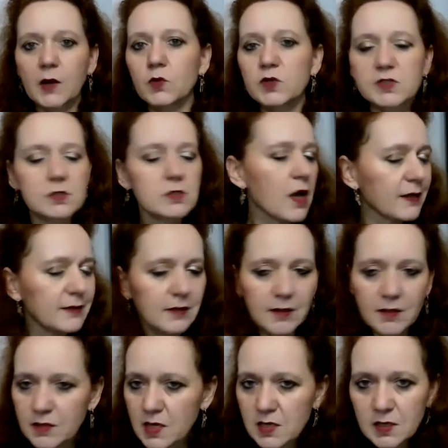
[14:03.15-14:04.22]
I was
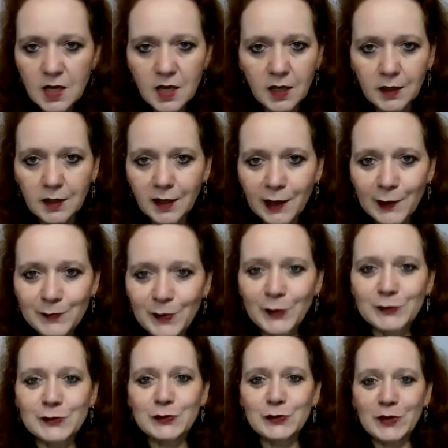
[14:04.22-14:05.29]
not thinking
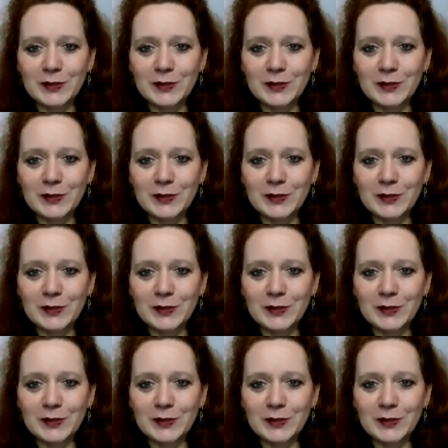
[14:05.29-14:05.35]
about